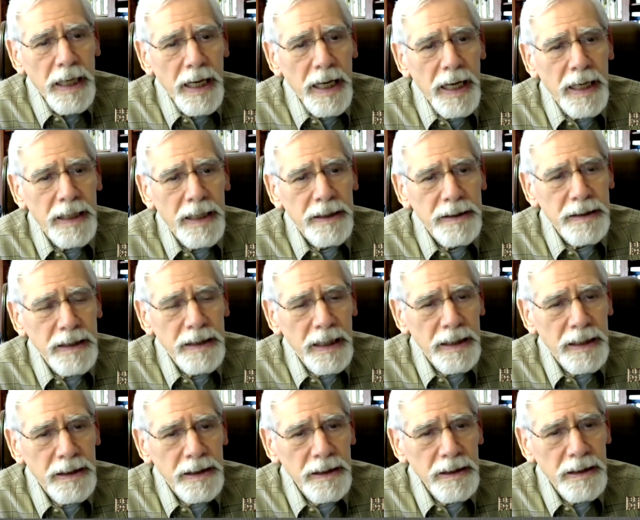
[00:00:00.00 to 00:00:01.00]
And
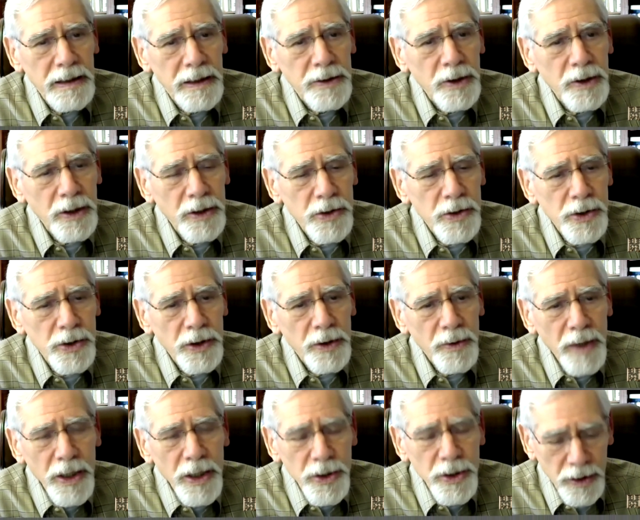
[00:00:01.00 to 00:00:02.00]
under
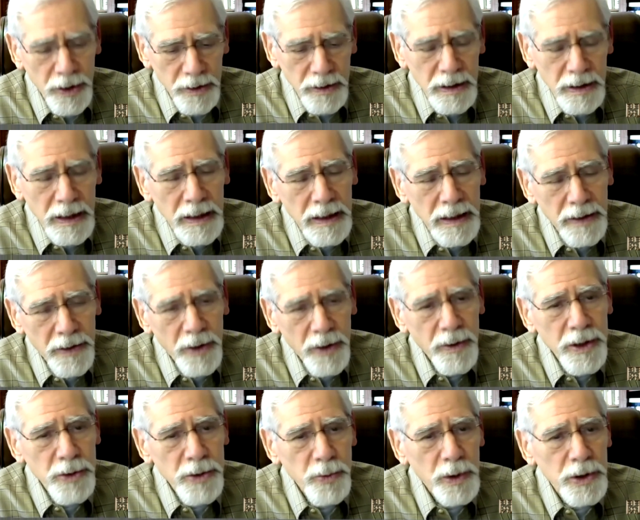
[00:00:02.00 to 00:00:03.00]
consideration, there
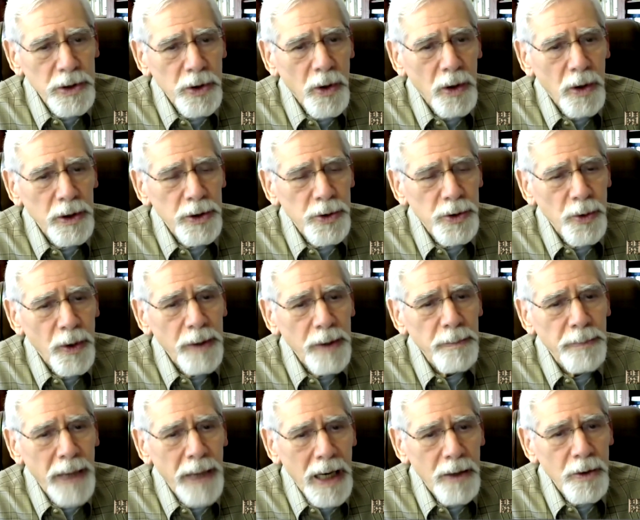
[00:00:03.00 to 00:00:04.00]
is what's called a Joint
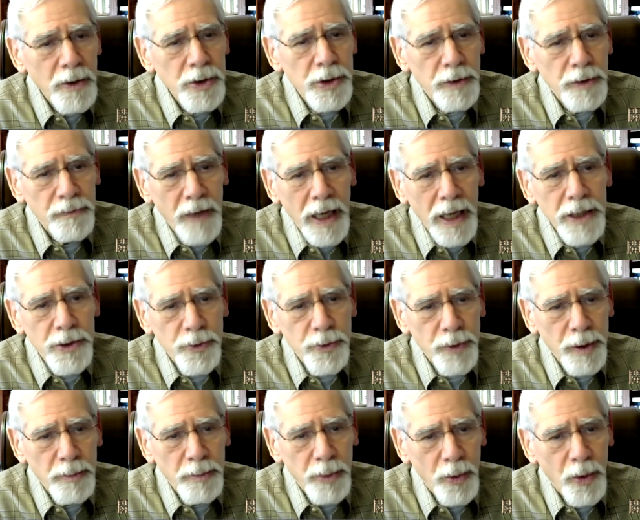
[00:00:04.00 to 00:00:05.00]
Powers
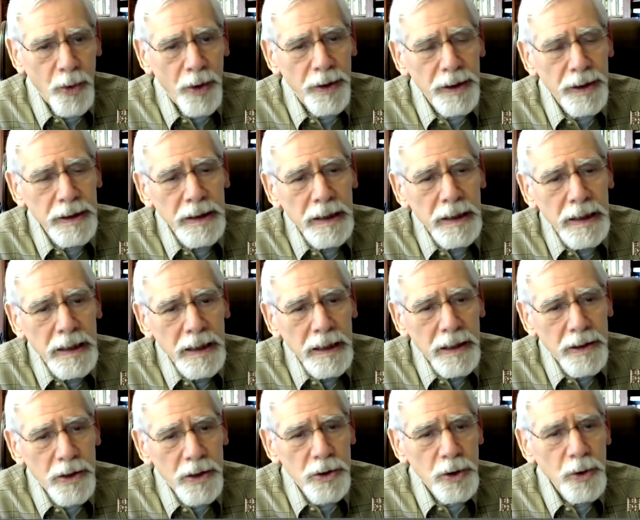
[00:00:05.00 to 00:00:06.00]
Advisory Board
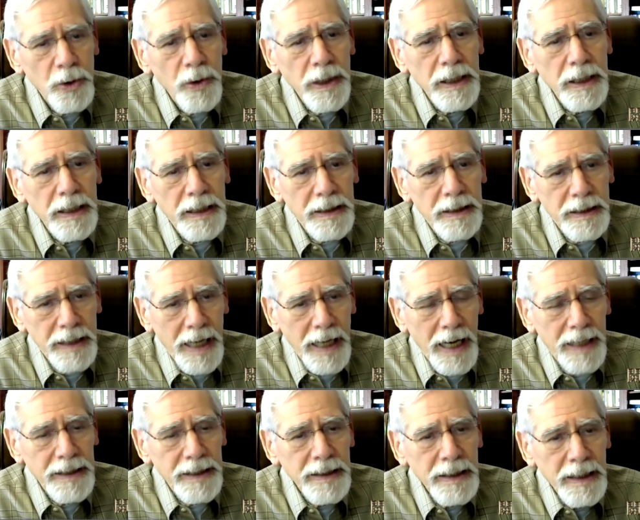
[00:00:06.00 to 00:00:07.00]
that's looking at
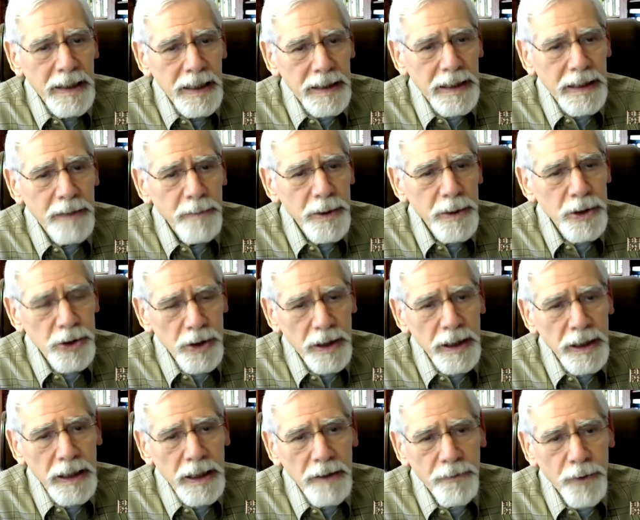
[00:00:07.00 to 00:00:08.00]
that, and they've been
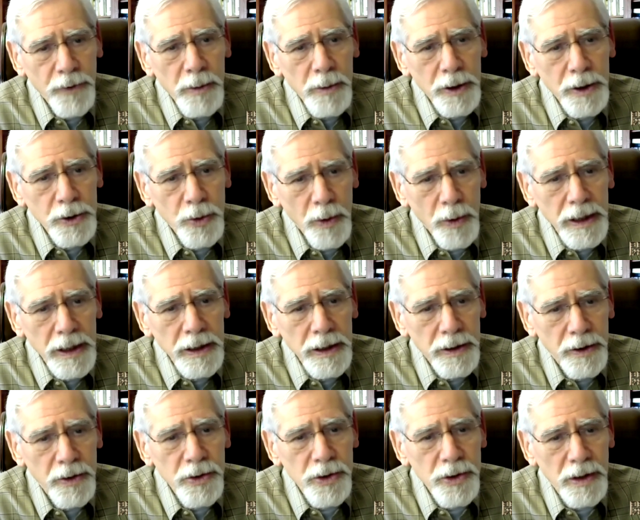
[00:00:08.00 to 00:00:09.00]
studying it for about 20
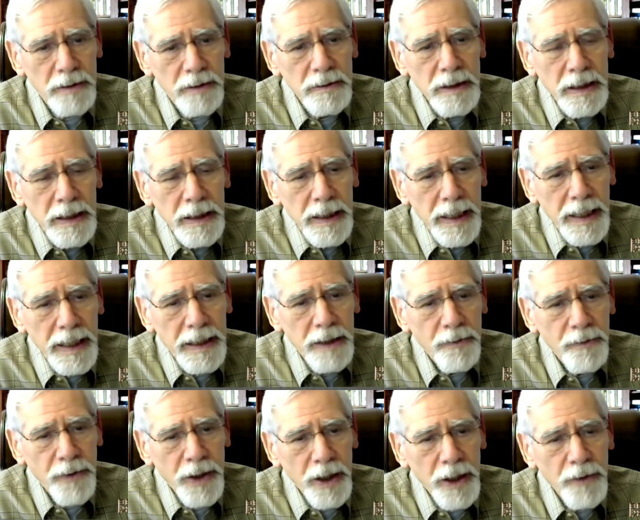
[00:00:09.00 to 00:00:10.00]
years and
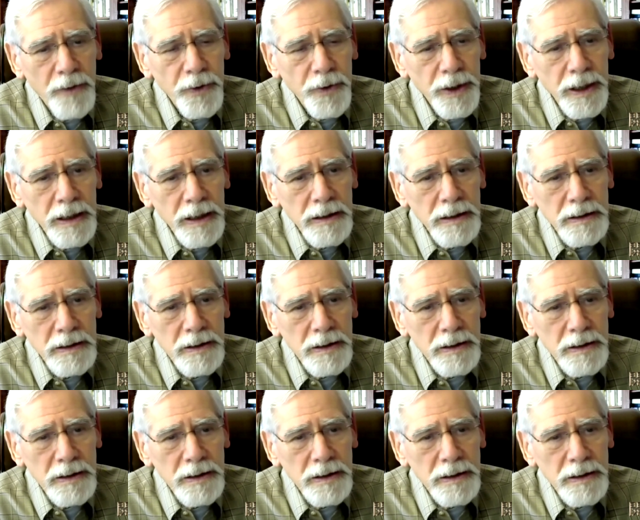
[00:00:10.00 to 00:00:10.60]
have carefully